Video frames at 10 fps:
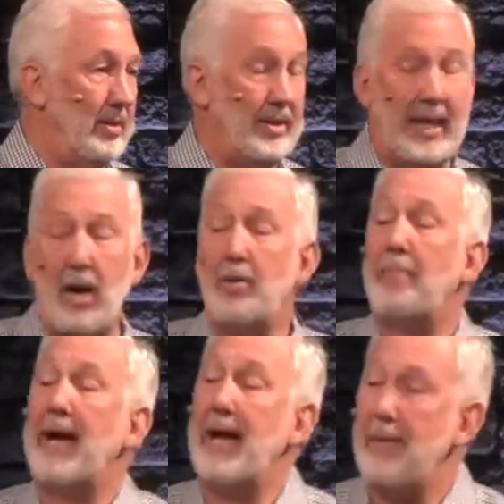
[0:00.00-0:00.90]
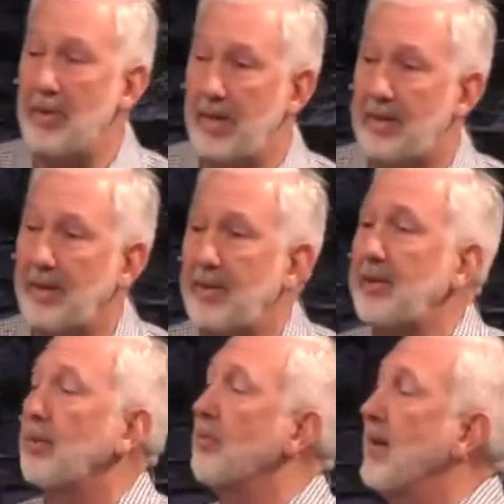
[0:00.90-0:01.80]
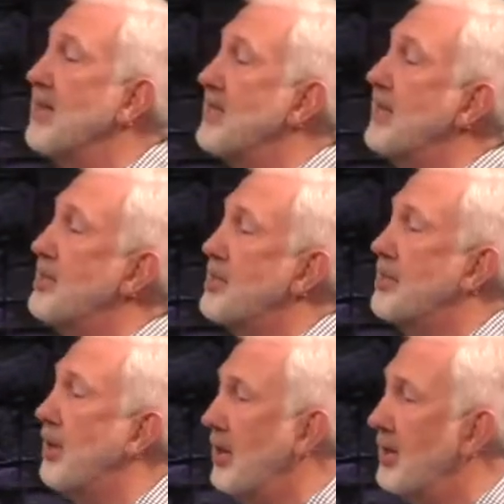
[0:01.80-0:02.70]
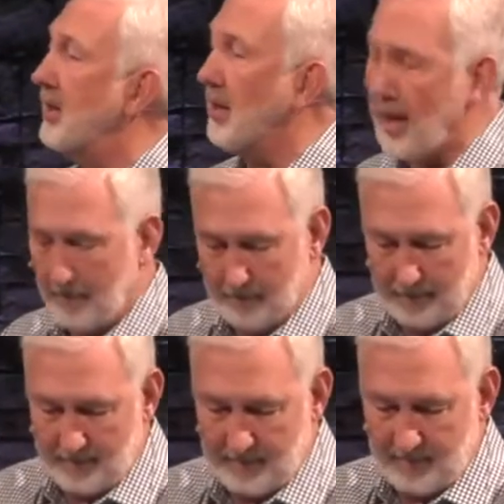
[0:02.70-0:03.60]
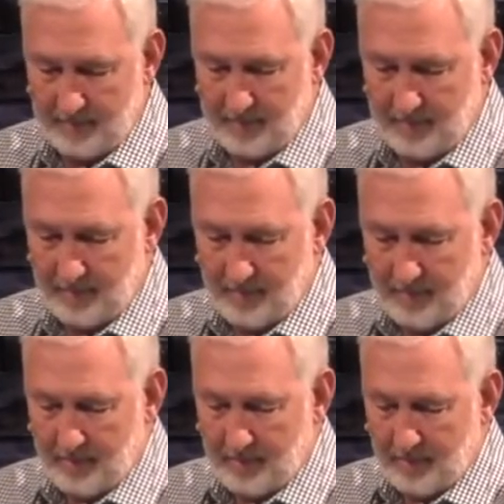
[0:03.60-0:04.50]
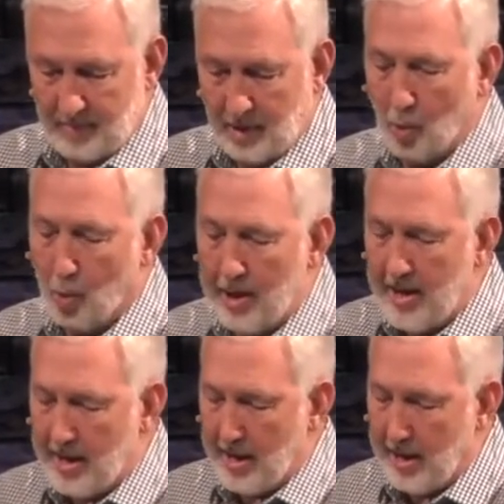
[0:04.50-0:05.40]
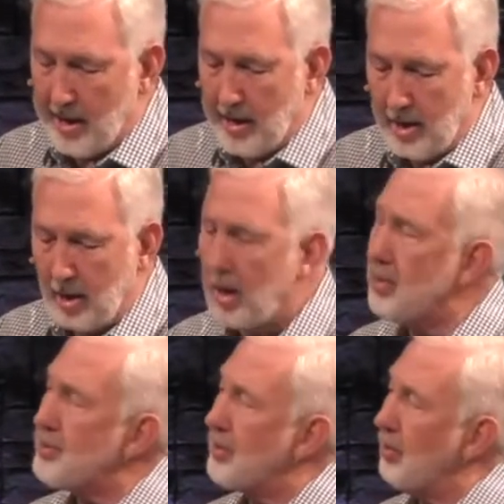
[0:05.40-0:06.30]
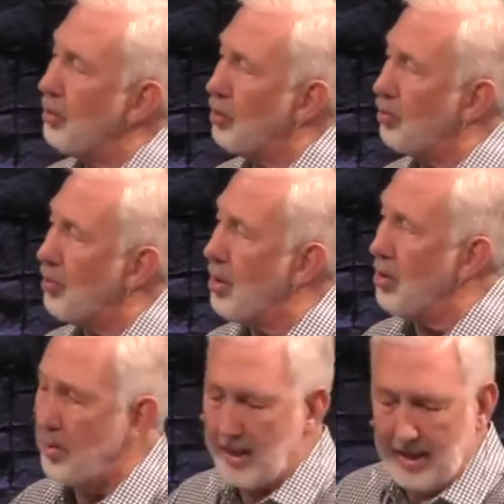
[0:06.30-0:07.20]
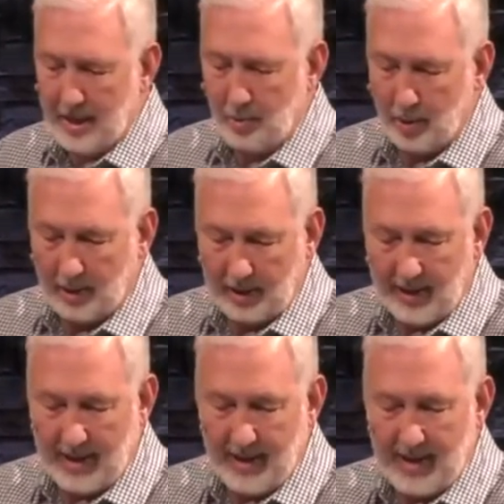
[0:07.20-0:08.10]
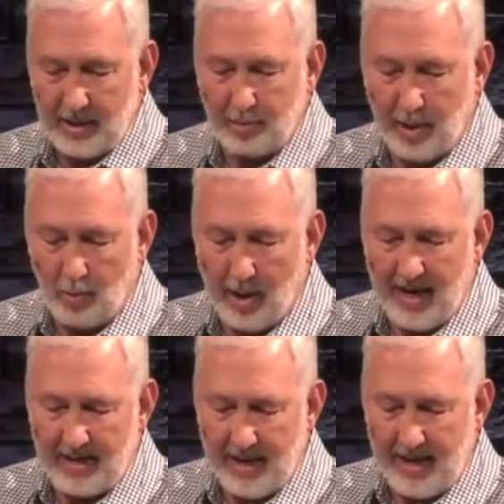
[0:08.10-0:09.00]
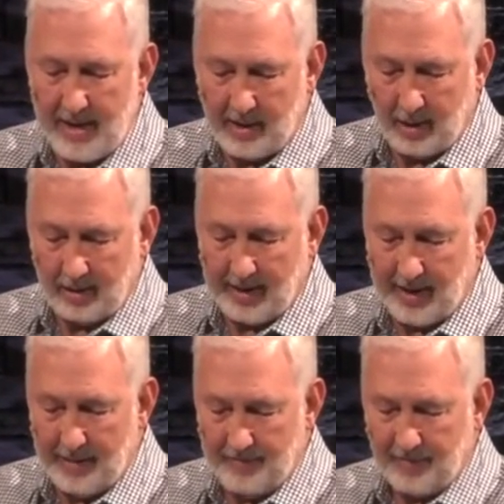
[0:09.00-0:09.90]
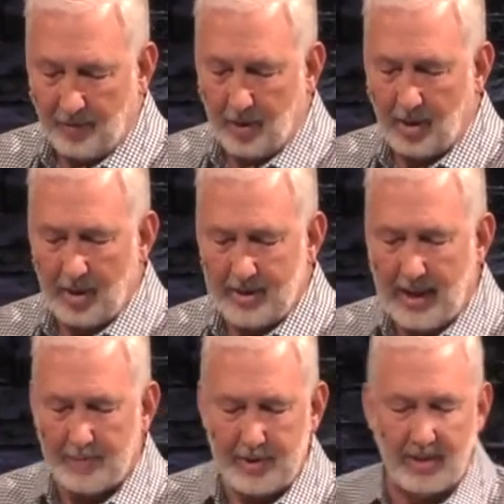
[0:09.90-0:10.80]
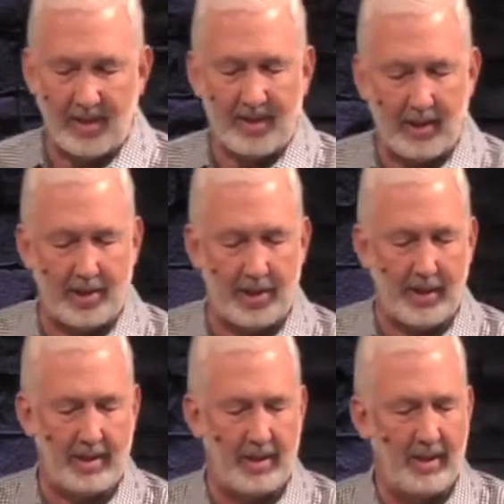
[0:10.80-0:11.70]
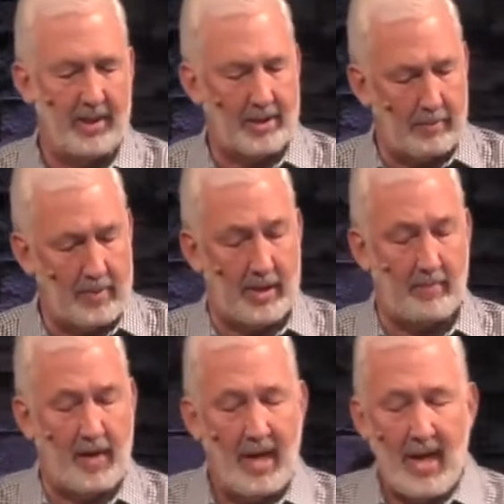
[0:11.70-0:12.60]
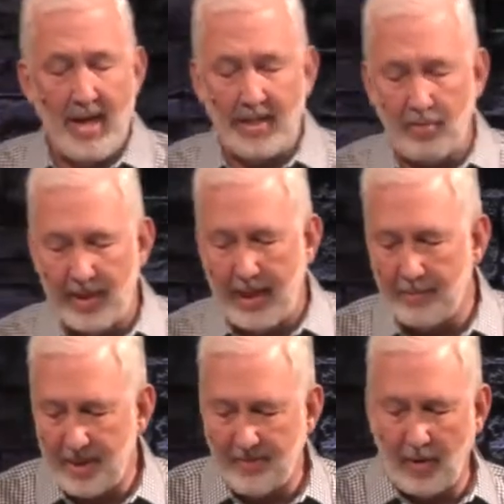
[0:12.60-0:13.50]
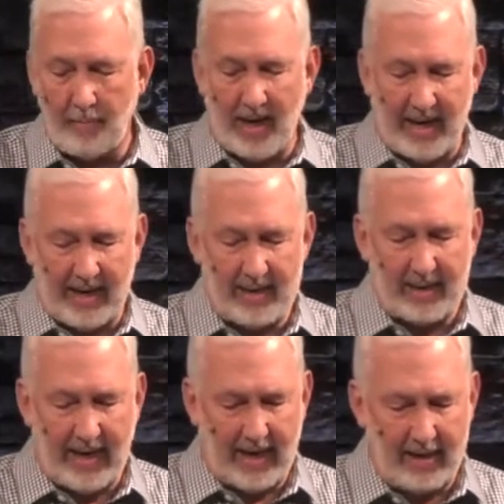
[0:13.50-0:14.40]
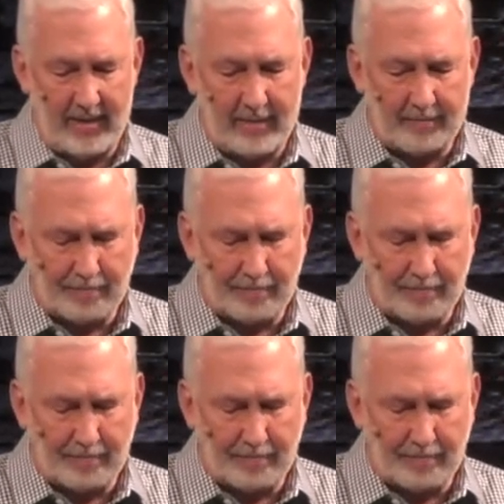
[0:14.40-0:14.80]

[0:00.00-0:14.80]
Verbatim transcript: a down payment that the rest is certain to come. We also groan inwardly as we wait eagerly for our adoption to sonship, sonship the redemption of our bodies. And